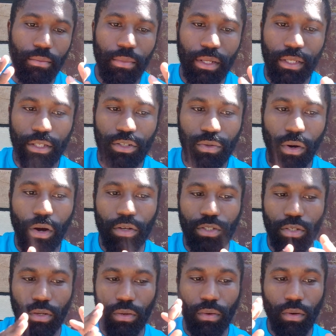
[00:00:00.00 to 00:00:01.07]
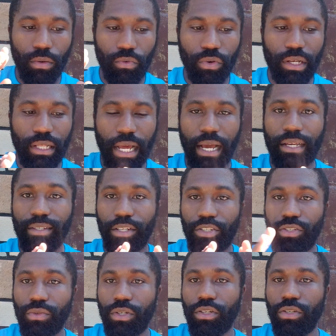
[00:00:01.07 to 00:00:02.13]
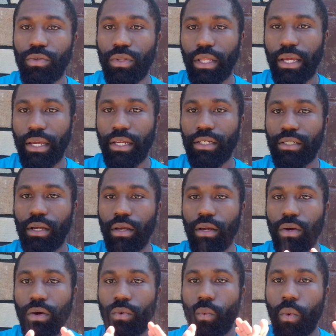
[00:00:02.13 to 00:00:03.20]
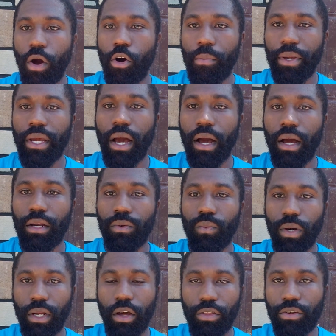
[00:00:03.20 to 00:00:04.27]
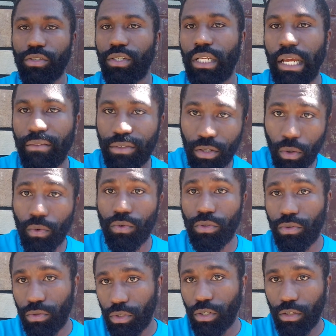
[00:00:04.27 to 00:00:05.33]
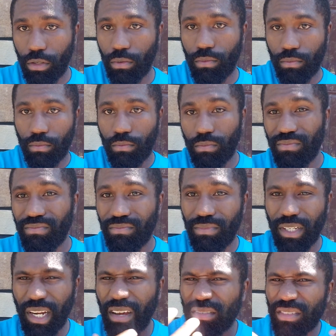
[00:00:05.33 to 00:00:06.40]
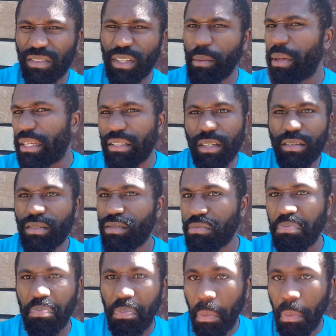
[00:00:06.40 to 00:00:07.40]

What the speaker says: but then to also realize that you can do things well beyond what others have told you you can do. If that makes sense.